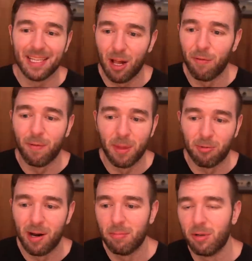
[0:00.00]
tell from the
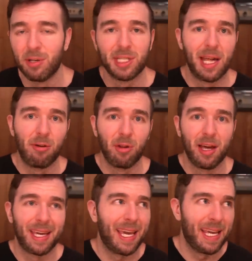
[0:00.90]
Red Bulls that are
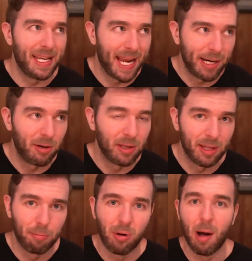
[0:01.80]
like
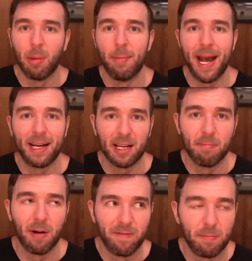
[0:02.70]
inherently problematic
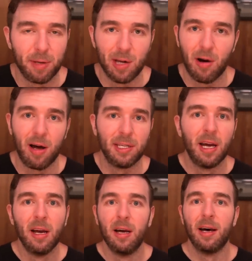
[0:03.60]
above and beyond
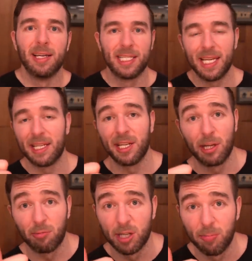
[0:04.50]
assessing
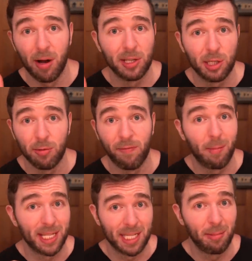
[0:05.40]
your response to it
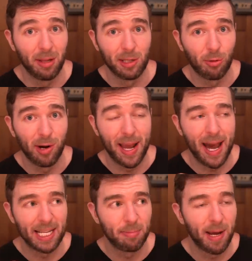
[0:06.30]
from a stimulatory
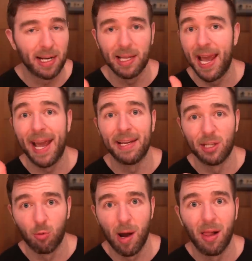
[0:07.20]
aspect, and
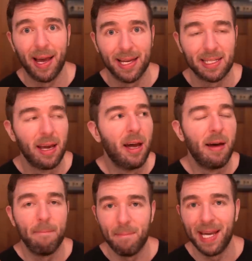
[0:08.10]
as well as
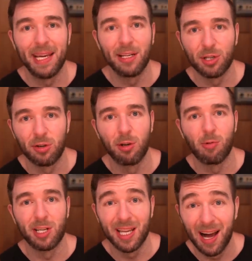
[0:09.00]
making sure you
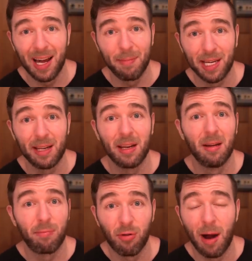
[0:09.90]
are timing it
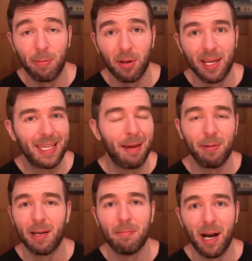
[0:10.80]
properly,
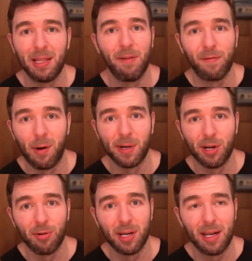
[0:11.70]
keeping in mind the
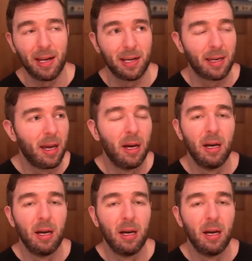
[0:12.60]
pharmacokinetic